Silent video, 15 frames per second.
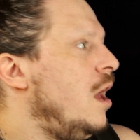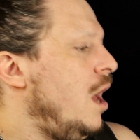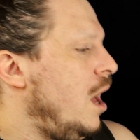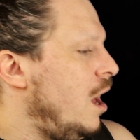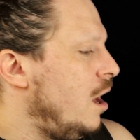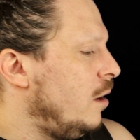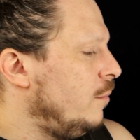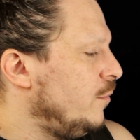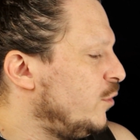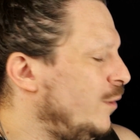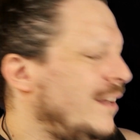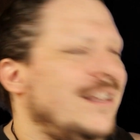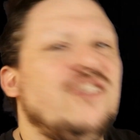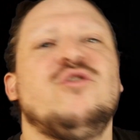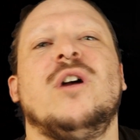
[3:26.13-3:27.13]
So when I
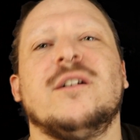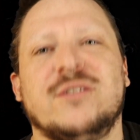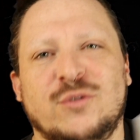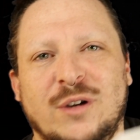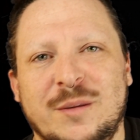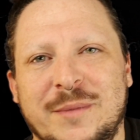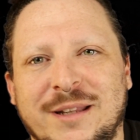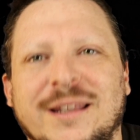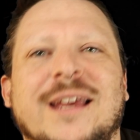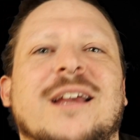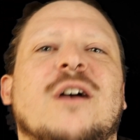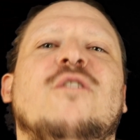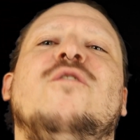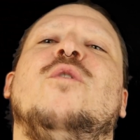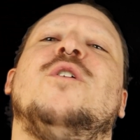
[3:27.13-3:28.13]
say drugstore, I mean like
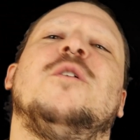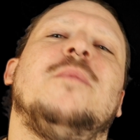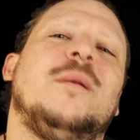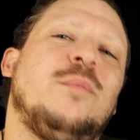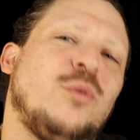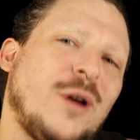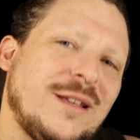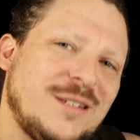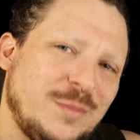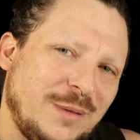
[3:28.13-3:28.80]
affordably priced